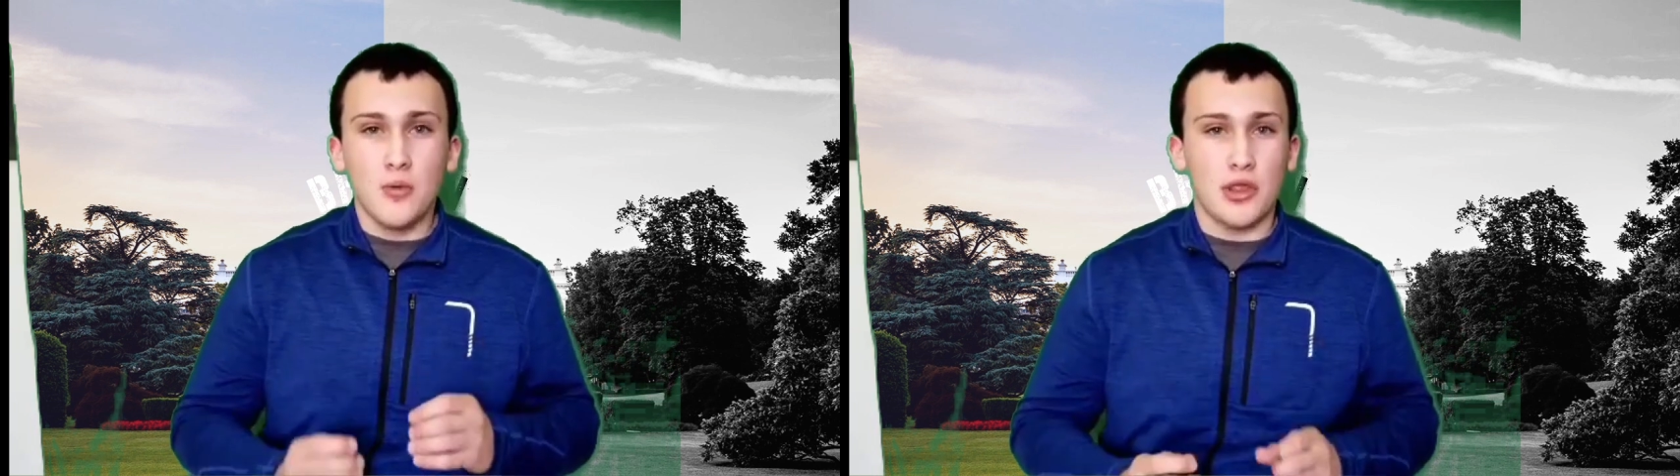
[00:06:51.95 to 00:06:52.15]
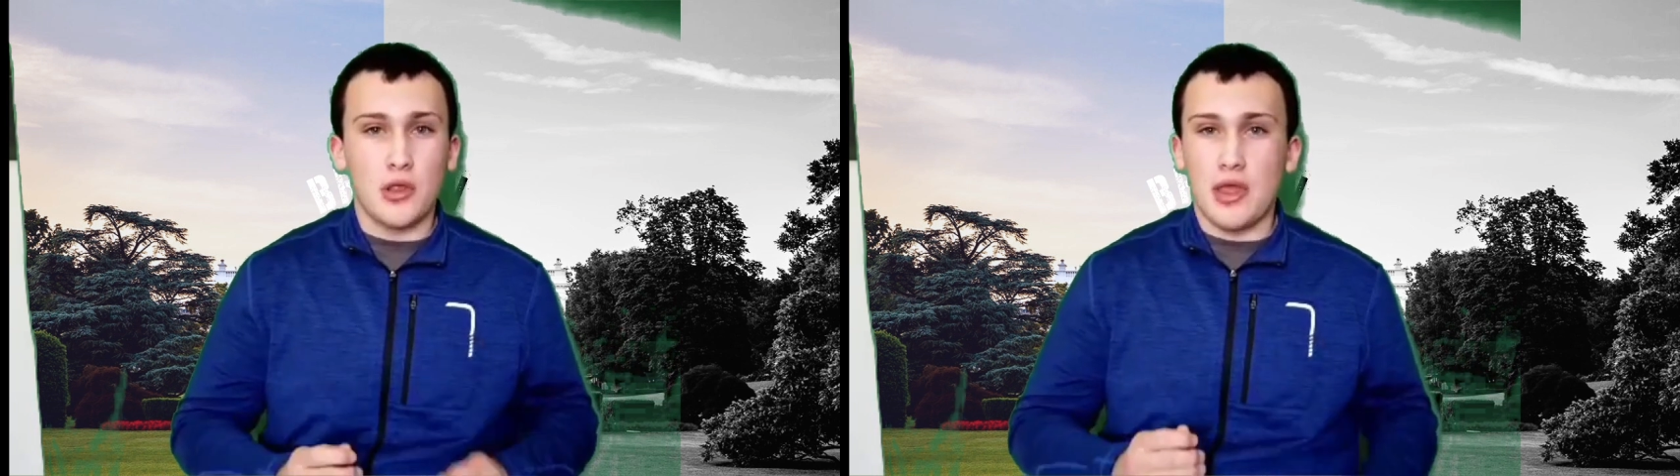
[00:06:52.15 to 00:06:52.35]

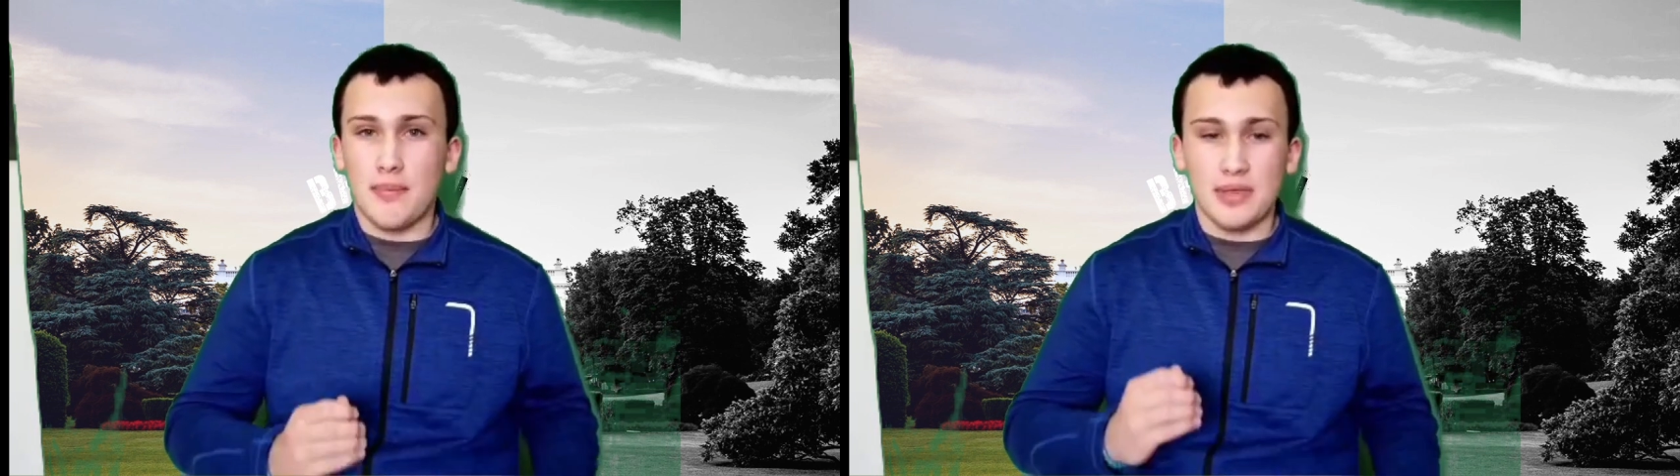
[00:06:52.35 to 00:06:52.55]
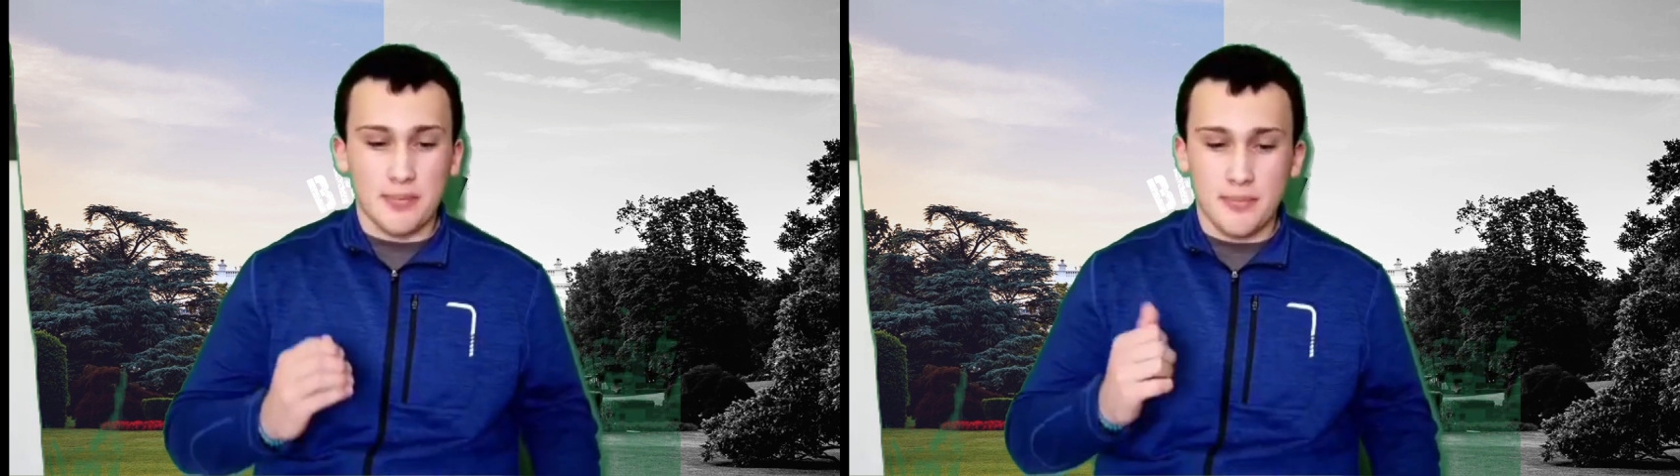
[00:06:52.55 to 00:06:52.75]
whether
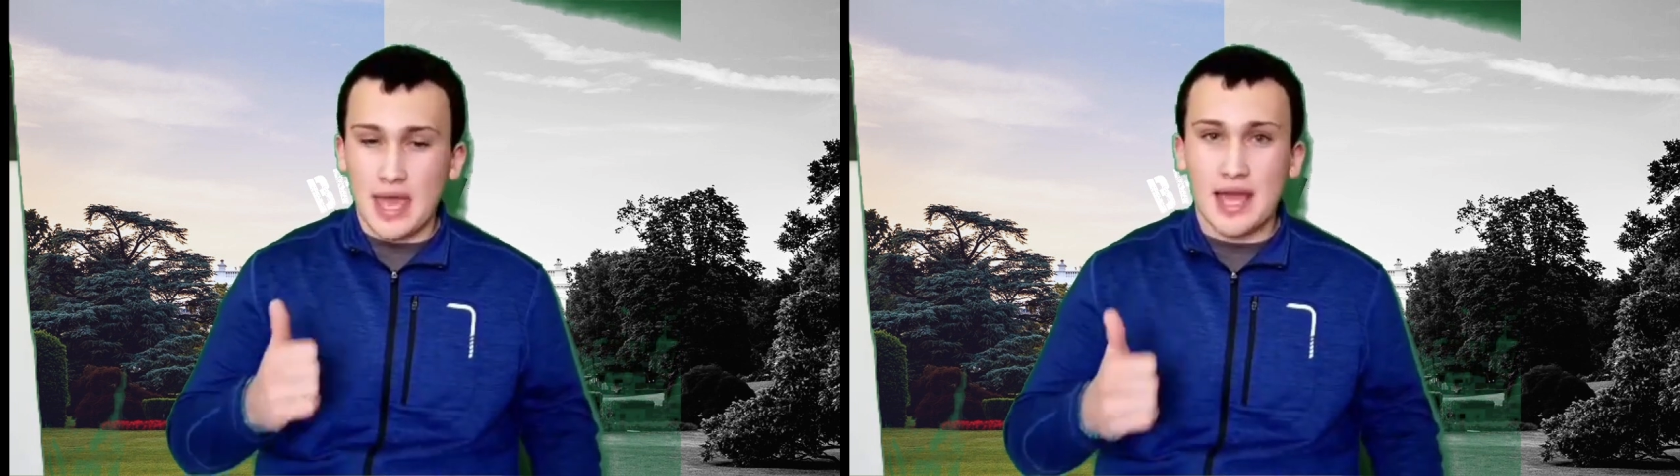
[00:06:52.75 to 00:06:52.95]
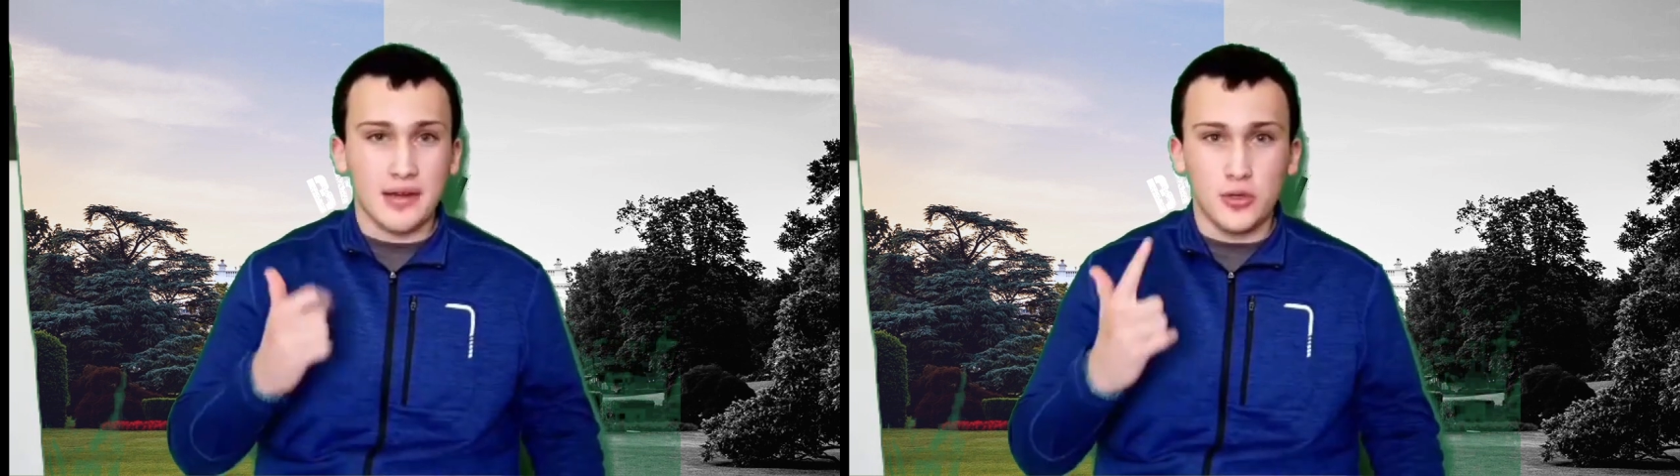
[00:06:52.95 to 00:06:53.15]
that be a
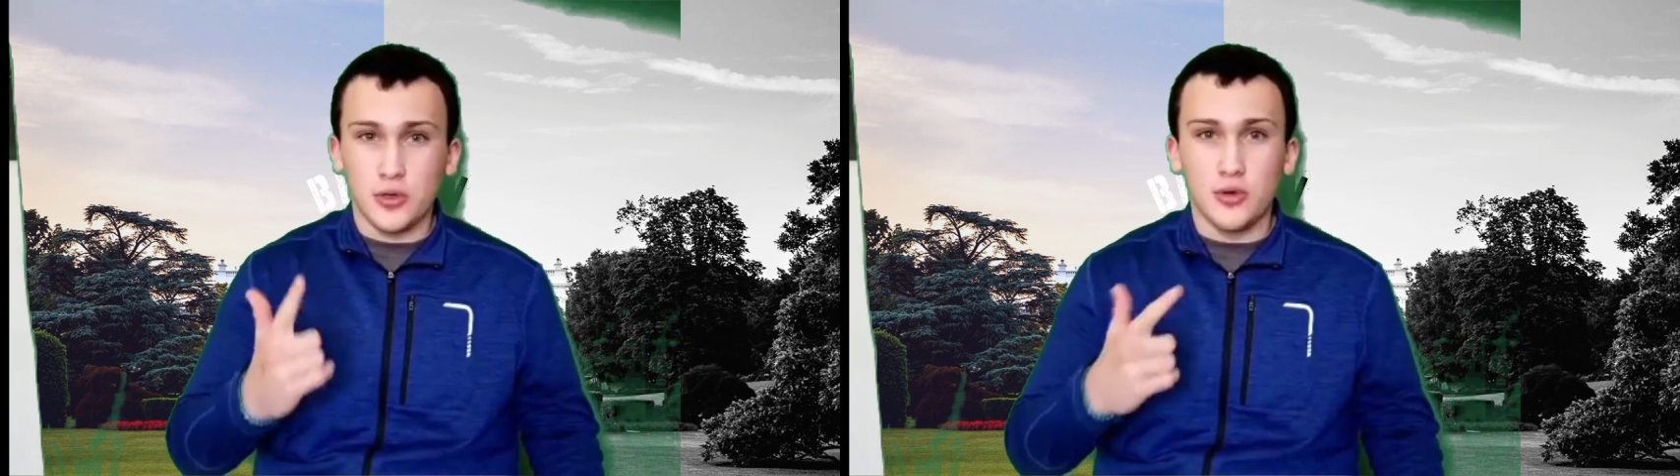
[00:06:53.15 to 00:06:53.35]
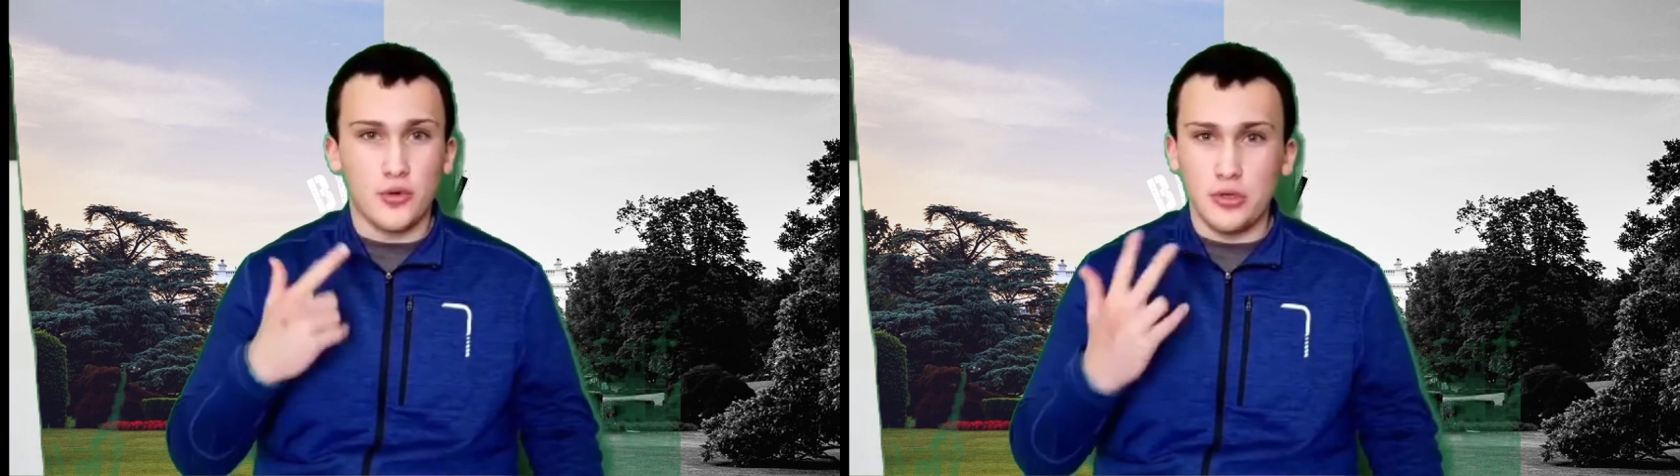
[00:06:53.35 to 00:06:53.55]
bad,
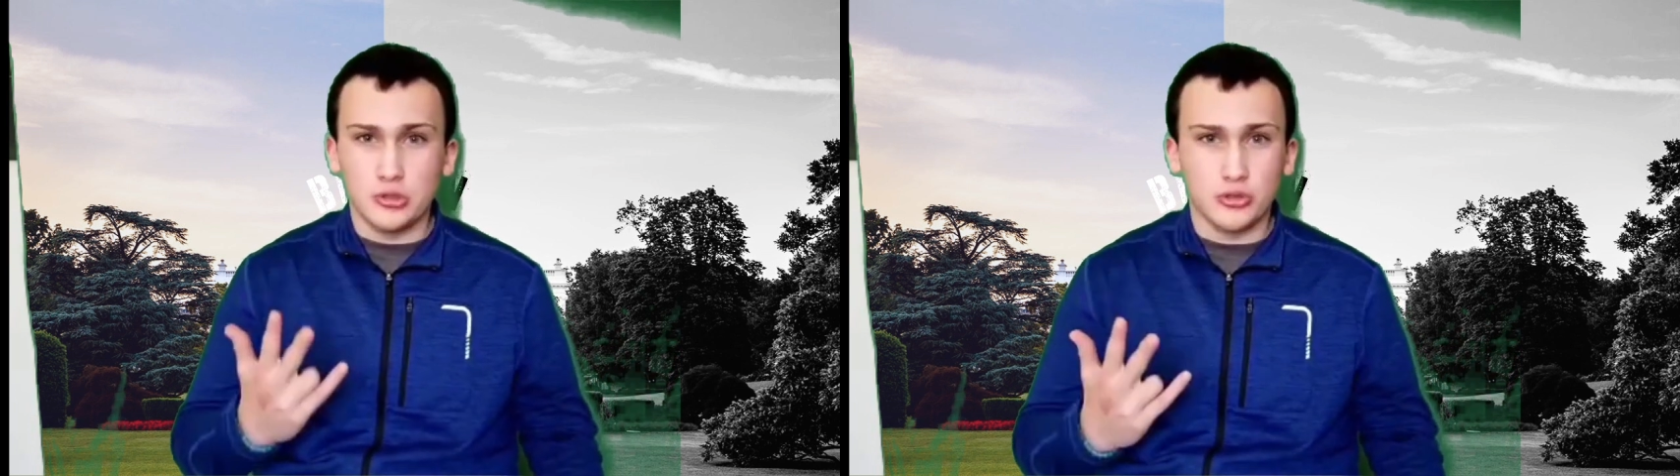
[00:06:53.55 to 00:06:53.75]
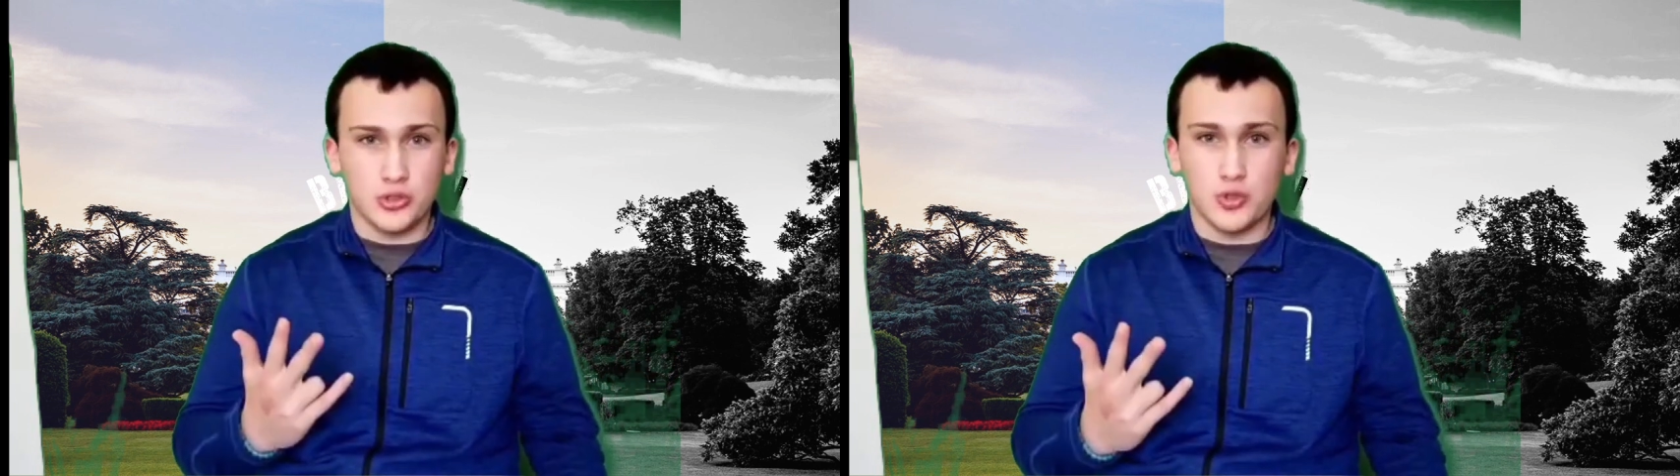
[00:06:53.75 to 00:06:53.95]
good, or
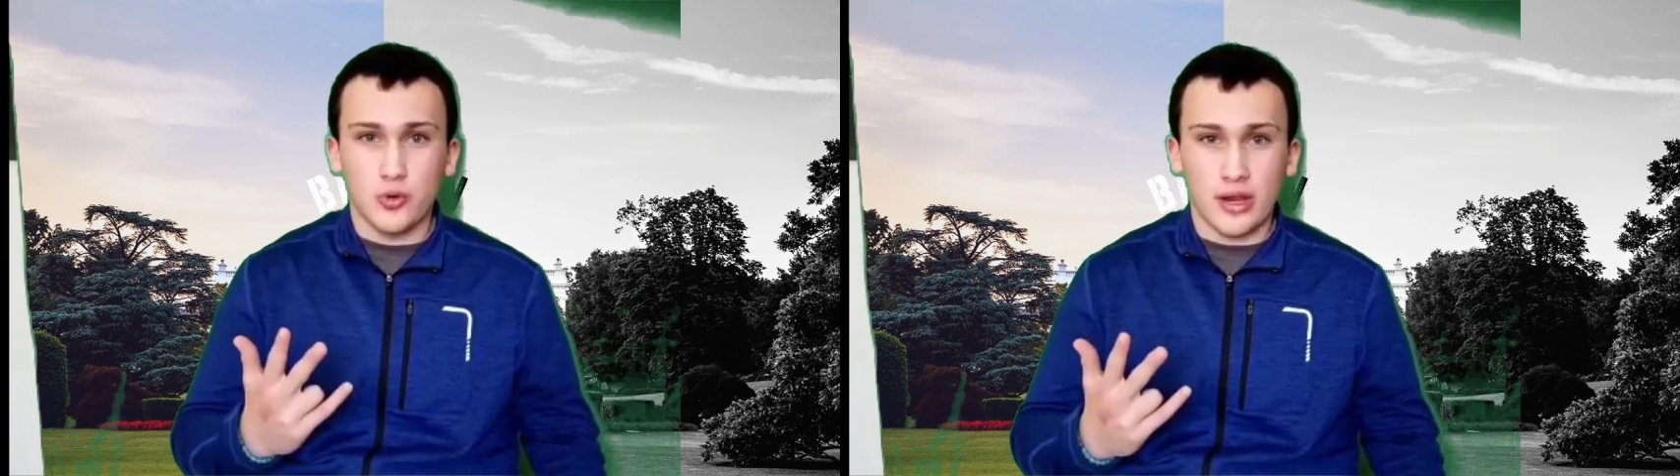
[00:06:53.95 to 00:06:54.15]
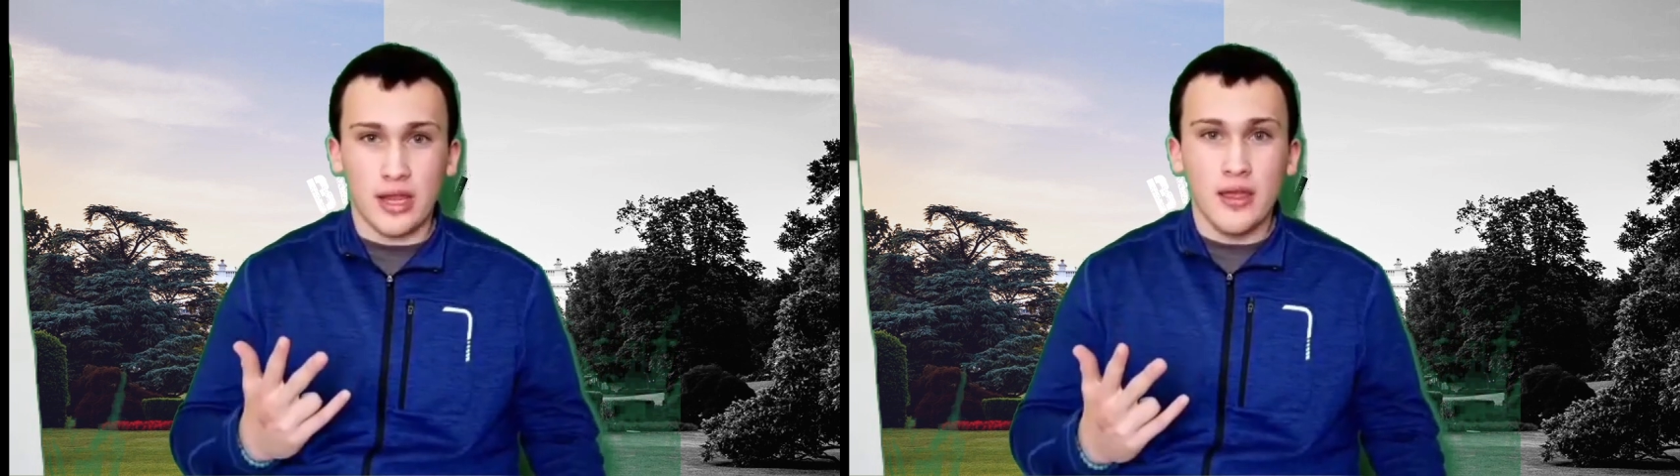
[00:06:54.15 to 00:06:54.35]
neutral
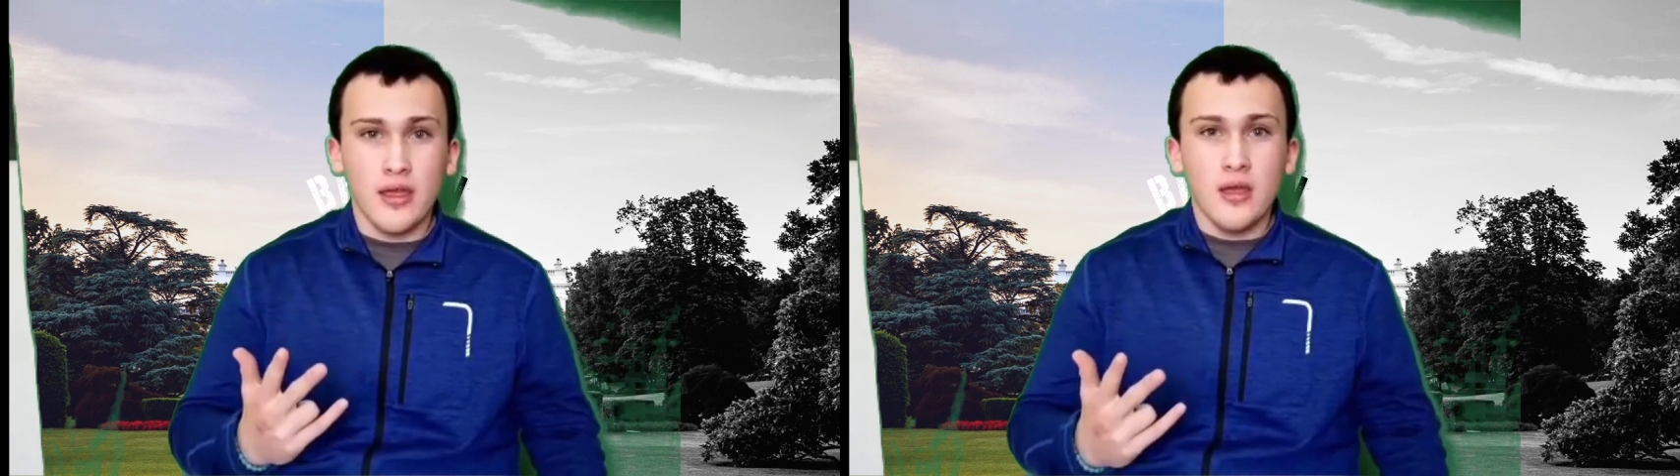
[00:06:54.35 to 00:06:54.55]
story.